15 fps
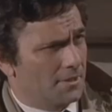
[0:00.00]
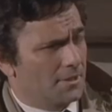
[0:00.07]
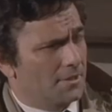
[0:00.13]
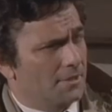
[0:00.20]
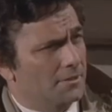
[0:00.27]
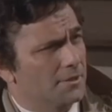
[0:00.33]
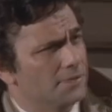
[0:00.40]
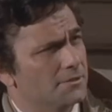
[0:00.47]
The
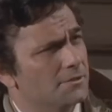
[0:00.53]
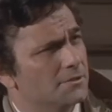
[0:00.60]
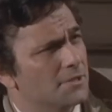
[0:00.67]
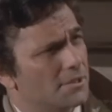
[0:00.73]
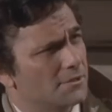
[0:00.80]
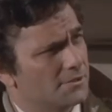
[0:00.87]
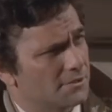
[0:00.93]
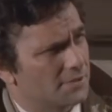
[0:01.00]
way he
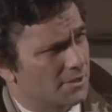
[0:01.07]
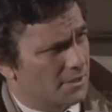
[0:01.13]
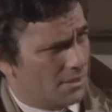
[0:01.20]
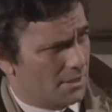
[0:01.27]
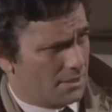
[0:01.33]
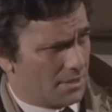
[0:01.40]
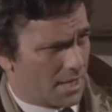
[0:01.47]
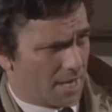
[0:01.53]
puts Harold
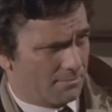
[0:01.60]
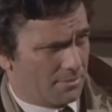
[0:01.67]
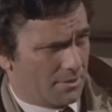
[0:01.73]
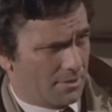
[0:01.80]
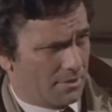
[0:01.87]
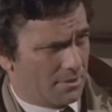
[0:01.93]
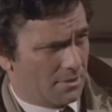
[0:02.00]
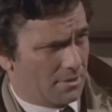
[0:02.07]
Gould's
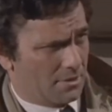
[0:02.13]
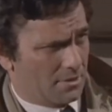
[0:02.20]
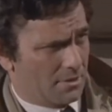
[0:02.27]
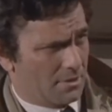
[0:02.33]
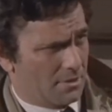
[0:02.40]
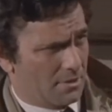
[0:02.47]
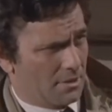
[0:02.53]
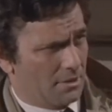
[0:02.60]
FBI agent in
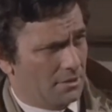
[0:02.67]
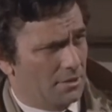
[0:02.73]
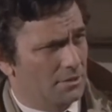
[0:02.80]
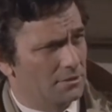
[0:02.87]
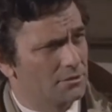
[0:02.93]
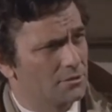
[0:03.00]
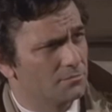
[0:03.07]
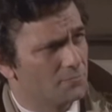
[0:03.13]
his place
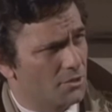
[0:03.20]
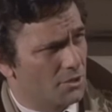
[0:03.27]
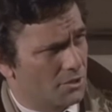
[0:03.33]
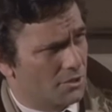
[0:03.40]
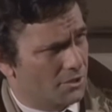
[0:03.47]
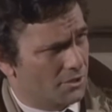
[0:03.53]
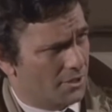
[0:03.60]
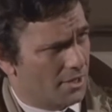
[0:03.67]
is
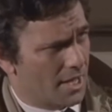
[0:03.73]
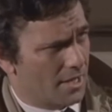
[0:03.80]
excellent,